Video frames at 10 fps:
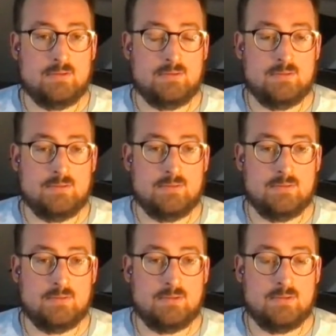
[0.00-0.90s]

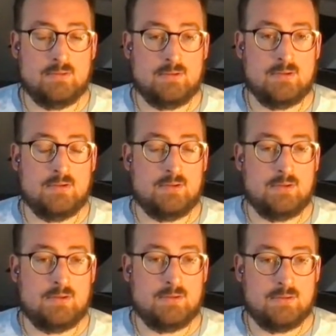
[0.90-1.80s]

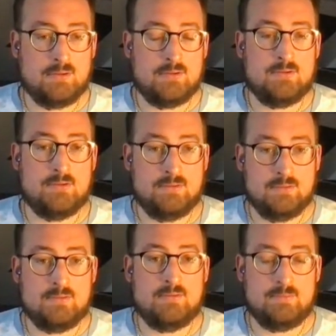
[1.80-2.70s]

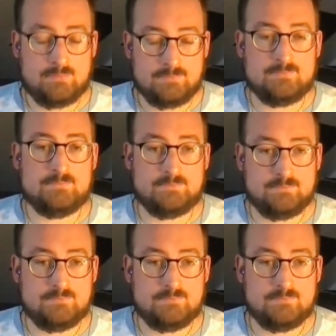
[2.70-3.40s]
(not speaking)